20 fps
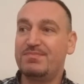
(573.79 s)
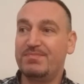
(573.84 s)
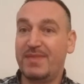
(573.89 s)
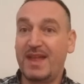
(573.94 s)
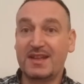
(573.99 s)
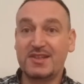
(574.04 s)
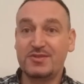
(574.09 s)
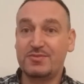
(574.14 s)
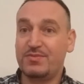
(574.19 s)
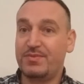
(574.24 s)

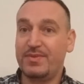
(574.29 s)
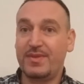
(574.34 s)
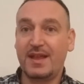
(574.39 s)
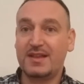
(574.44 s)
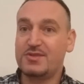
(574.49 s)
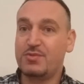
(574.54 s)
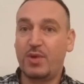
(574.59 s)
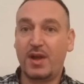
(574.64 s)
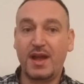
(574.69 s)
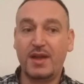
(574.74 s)
that's
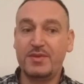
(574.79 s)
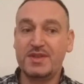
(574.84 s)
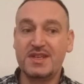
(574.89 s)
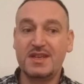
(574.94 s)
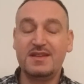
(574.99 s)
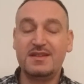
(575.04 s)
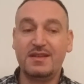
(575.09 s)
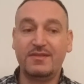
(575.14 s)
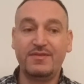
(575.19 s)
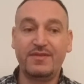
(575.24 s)
what I was
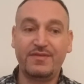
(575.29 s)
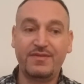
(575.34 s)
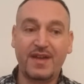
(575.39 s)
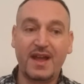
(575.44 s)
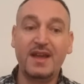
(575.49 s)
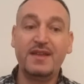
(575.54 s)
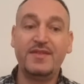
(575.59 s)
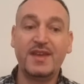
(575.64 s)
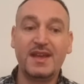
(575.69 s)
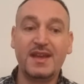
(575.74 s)
eating for
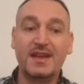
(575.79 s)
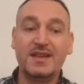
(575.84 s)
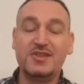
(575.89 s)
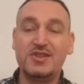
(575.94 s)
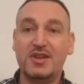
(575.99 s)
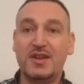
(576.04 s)
5 years.